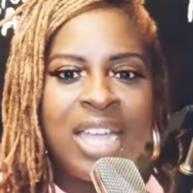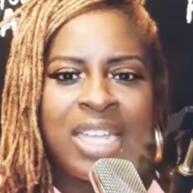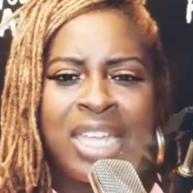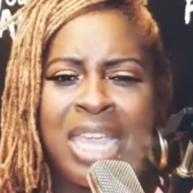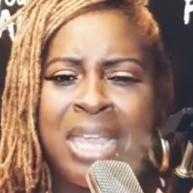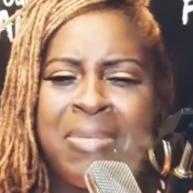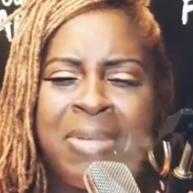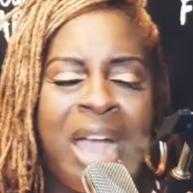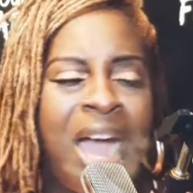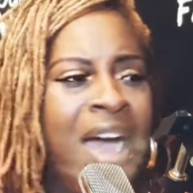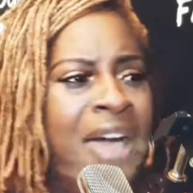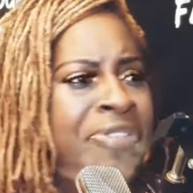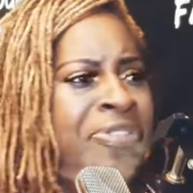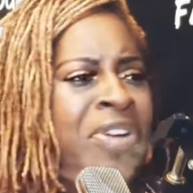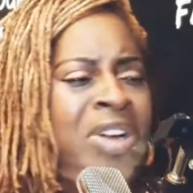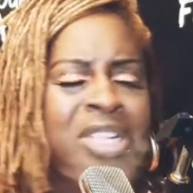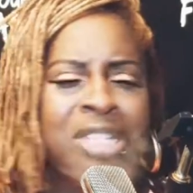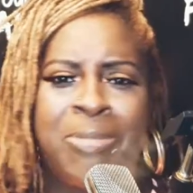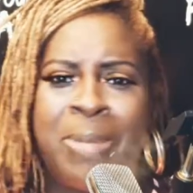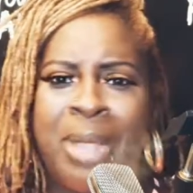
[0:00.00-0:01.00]
Keep God
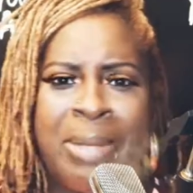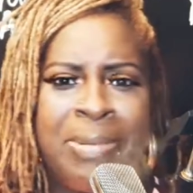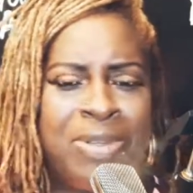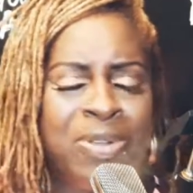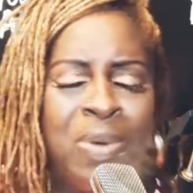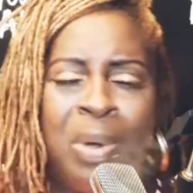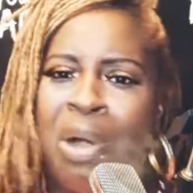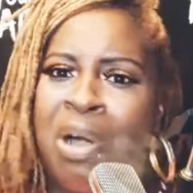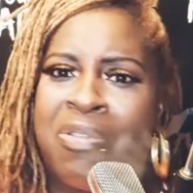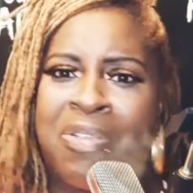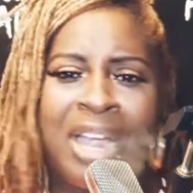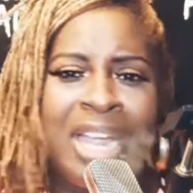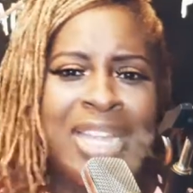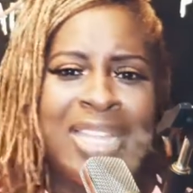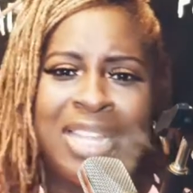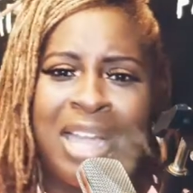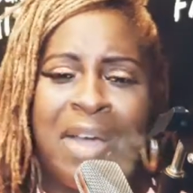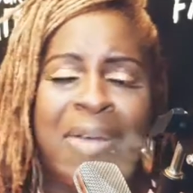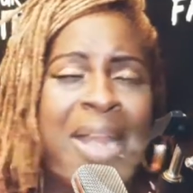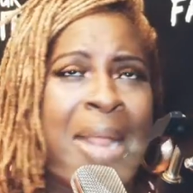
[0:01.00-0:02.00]
first, baby. You already
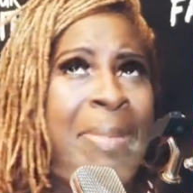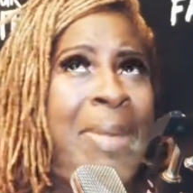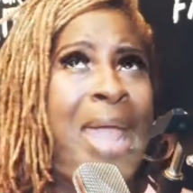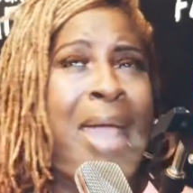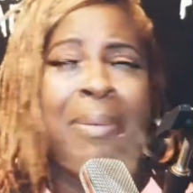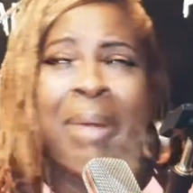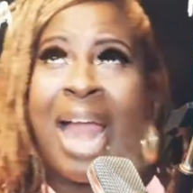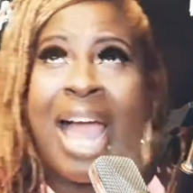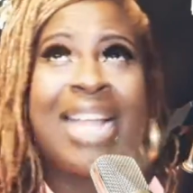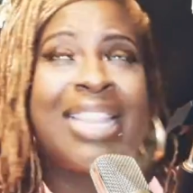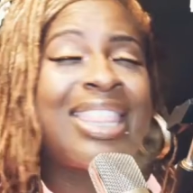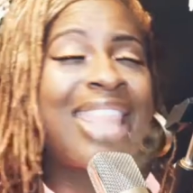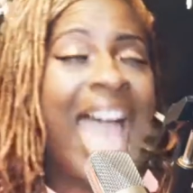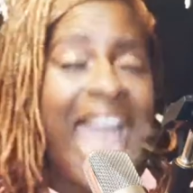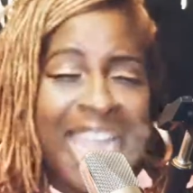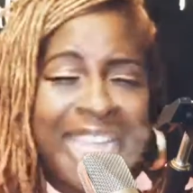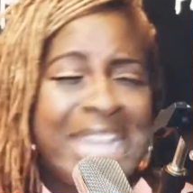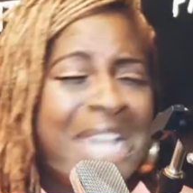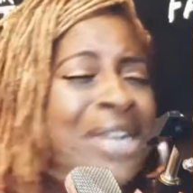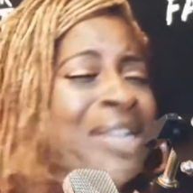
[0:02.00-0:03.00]
know that, baby. I be like, thank